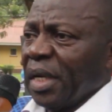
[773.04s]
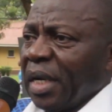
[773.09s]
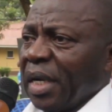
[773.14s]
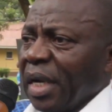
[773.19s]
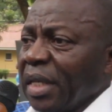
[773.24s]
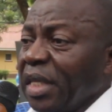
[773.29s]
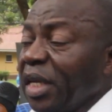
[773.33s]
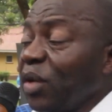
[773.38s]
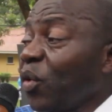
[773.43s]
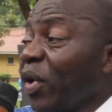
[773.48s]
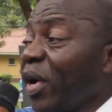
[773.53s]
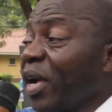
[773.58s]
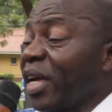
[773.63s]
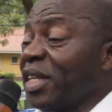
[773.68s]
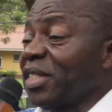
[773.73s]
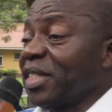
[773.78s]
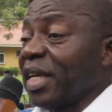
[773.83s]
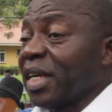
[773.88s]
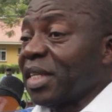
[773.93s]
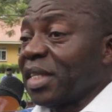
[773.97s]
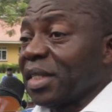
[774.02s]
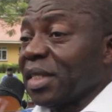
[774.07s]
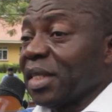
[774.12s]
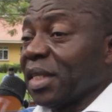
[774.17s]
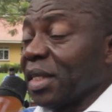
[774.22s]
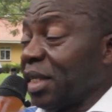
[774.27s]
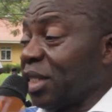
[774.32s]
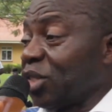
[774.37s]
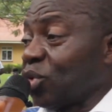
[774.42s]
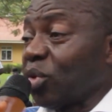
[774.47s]
And then we realized that
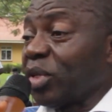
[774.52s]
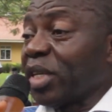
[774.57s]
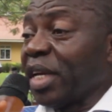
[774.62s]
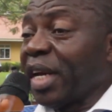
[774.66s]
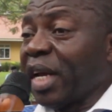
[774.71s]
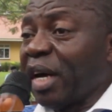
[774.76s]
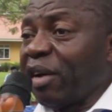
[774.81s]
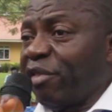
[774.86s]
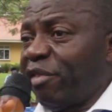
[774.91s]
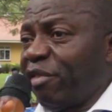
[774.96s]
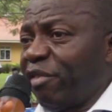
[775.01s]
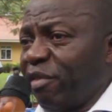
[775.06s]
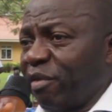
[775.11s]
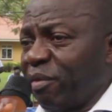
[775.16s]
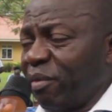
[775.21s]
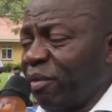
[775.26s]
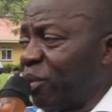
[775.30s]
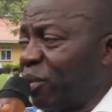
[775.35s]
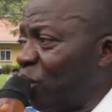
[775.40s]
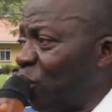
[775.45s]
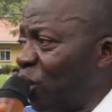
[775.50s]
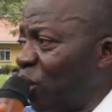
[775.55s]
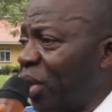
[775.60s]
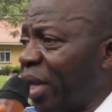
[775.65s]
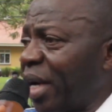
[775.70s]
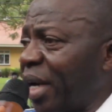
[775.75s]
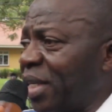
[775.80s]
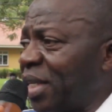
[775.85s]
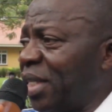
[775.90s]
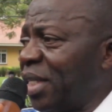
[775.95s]
it's not enough to do
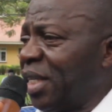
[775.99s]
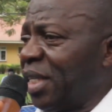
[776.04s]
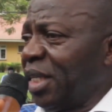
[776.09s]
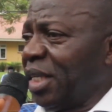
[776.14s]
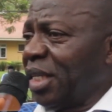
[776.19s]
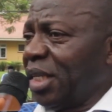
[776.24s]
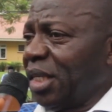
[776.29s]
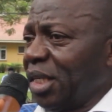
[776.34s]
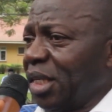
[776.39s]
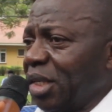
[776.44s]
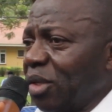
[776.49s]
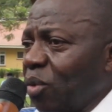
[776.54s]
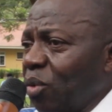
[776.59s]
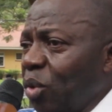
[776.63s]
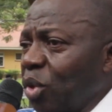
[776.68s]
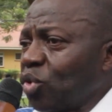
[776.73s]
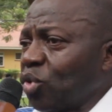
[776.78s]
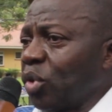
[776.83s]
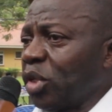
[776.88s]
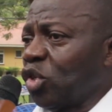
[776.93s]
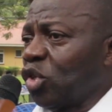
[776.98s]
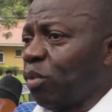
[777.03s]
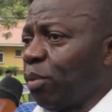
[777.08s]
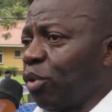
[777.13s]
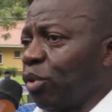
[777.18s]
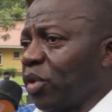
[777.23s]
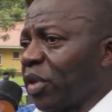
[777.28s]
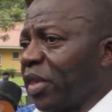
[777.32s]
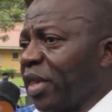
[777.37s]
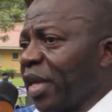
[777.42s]
that. We also need to
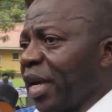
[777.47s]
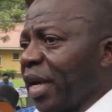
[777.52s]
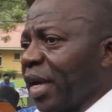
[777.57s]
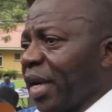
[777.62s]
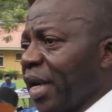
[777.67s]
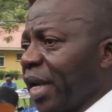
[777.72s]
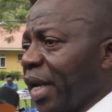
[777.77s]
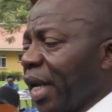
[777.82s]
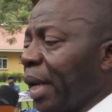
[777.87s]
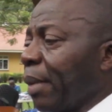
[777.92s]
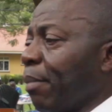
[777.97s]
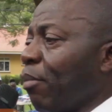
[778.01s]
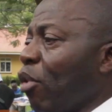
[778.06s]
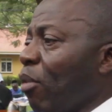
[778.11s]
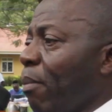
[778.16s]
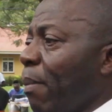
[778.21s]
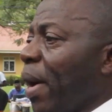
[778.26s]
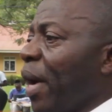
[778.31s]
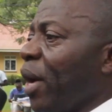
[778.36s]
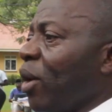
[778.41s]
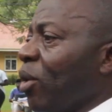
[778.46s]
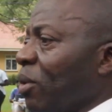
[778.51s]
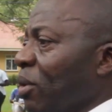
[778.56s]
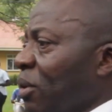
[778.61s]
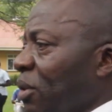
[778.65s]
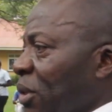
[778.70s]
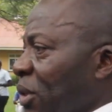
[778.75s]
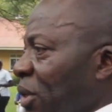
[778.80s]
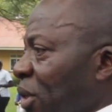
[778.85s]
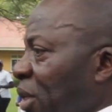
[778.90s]
put there a mobile
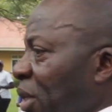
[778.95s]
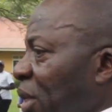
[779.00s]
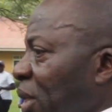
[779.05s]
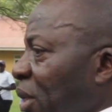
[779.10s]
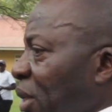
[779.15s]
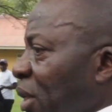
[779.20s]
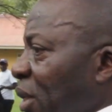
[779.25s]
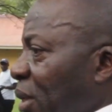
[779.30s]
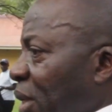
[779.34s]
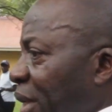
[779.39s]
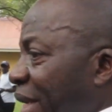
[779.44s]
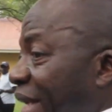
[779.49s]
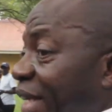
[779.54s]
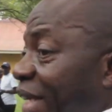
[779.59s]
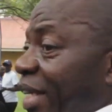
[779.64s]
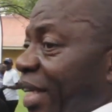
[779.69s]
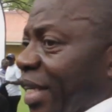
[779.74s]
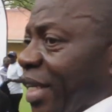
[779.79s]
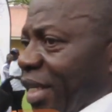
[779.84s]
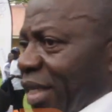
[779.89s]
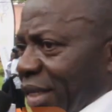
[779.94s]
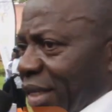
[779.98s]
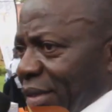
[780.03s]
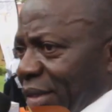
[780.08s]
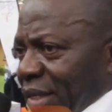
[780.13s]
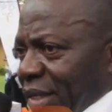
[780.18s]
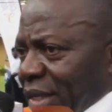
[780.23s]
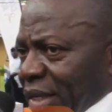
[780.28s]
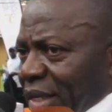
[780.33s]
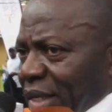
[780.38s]
clinic.
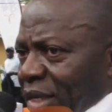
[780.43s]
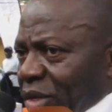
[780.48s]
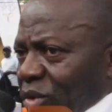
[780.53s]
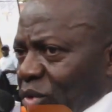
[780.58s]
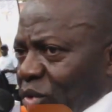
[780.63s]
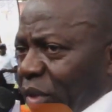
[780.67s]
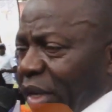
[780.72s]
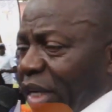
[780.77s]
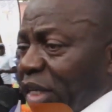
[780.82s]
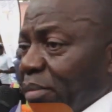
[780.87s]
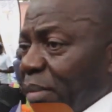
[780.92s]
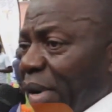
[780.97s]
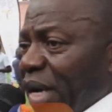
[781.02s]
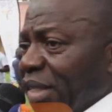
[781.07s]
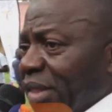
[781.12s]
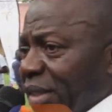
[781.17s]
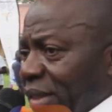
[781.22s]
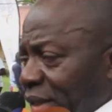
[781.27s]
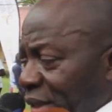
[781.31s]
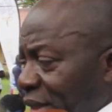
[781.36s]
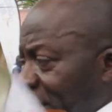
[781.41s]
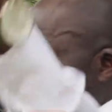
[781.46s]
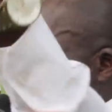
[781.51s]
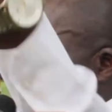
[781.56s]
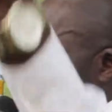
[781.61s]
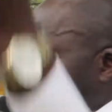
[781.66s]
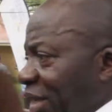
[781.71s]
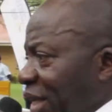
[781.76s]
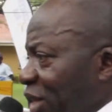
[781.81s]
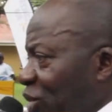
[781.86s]
You saw that bus,
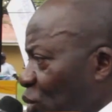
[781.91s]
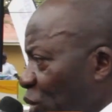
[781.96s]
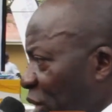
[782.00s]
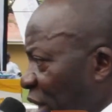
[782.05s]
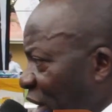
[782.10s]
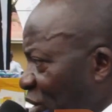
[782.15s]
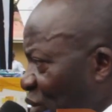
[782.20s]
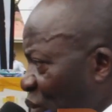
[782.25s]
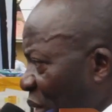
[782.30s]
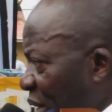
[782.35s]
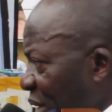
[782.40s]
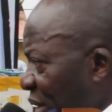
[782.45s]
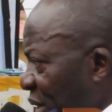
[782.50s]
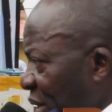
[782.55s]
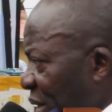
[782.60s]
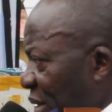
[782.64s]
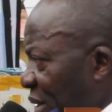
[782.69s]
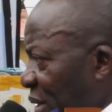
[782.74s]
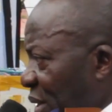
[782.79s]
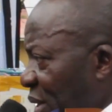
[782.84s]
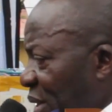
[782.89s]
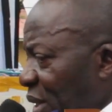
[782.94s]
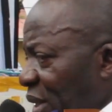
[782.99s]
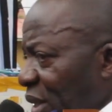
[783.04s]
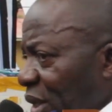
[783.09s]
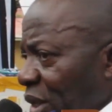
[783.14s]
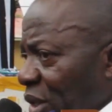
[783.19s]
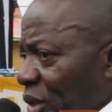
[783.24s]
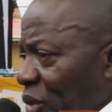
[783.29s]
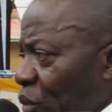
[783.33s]
Cancer Institute has one,
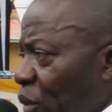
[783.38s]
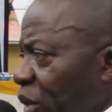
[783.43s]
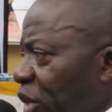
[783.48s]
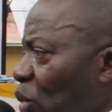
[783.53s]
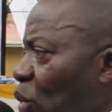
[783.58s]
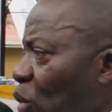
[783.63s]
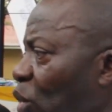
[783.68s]
which